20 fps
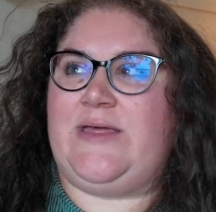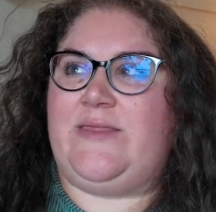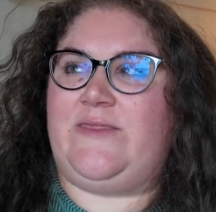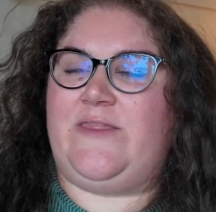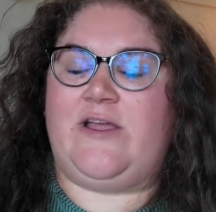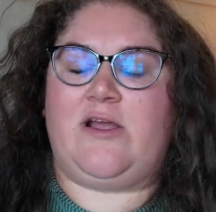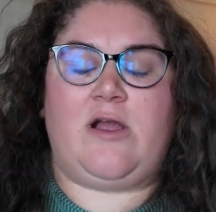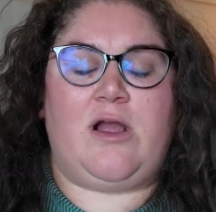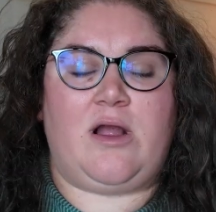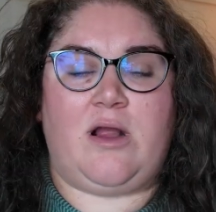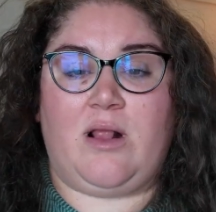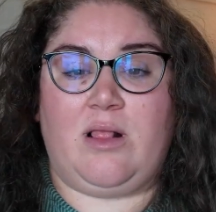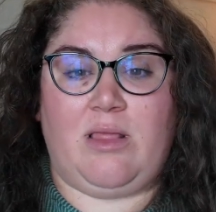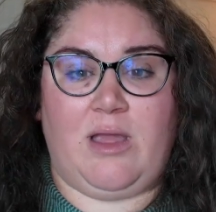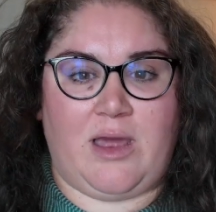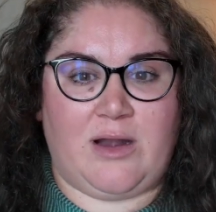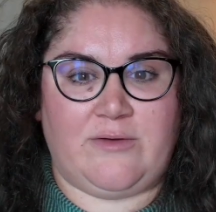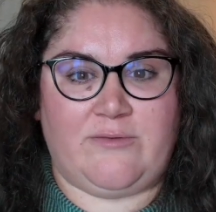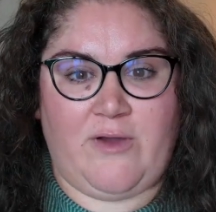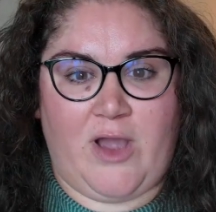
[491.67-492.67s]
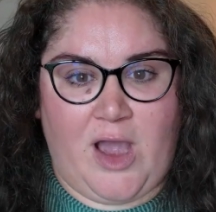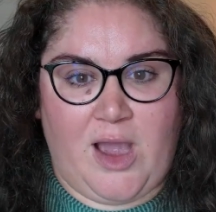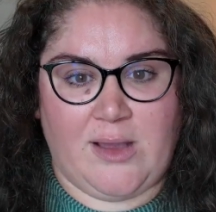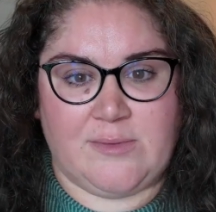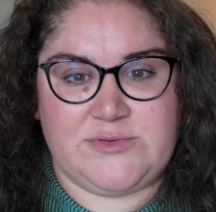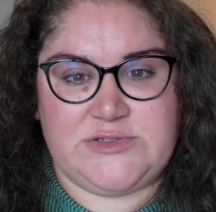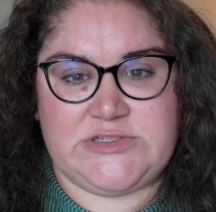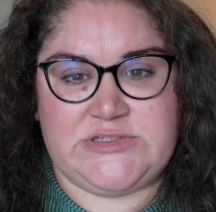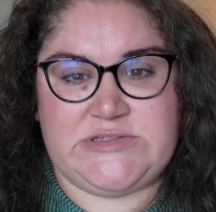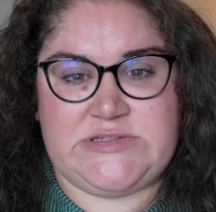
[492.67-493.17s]
There are a lot of
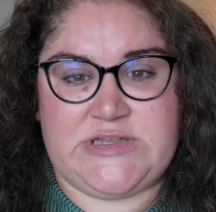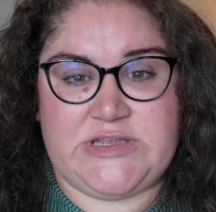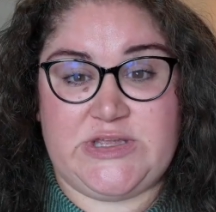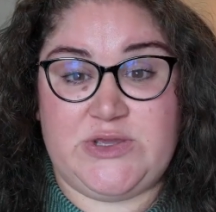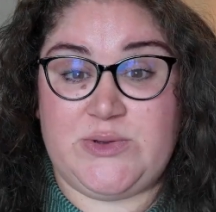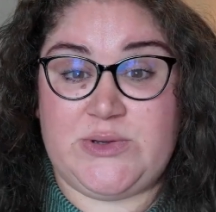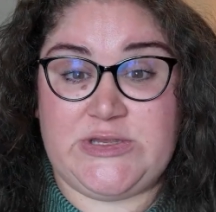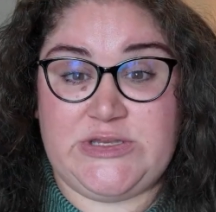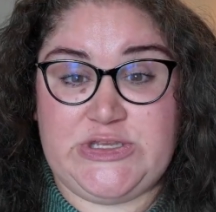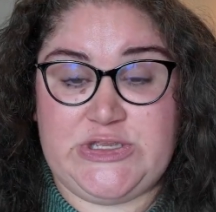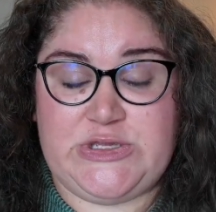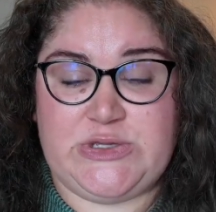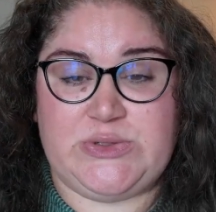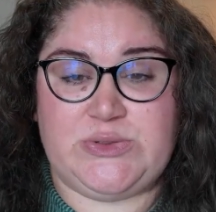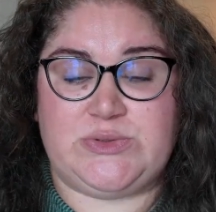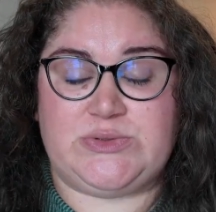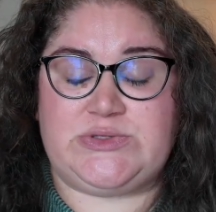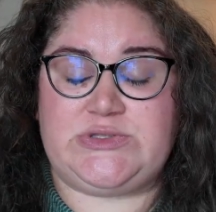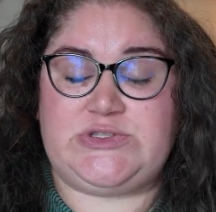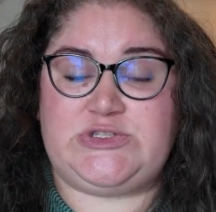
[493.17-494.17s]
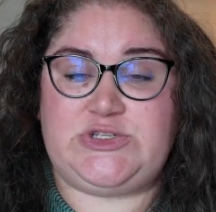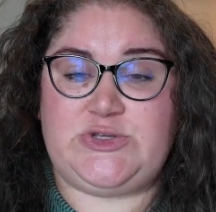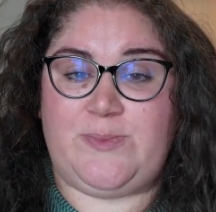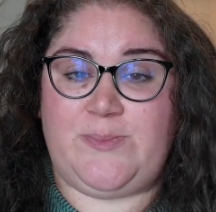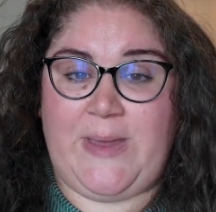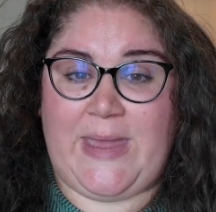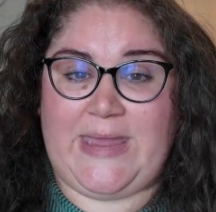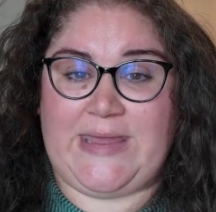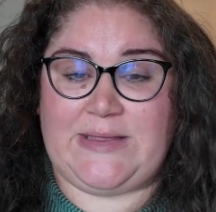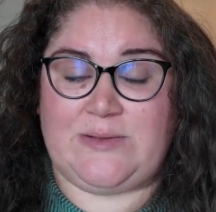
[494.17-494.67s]
options that you can use to
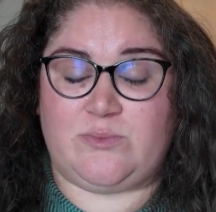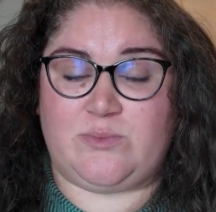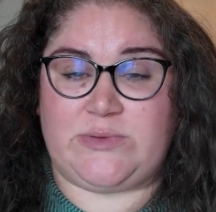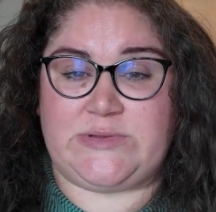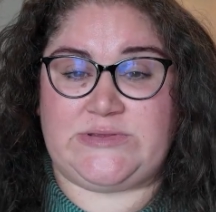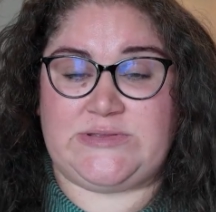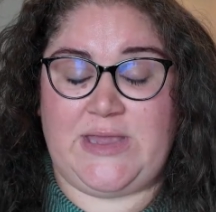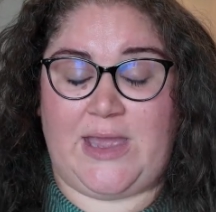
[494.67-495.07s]
paint with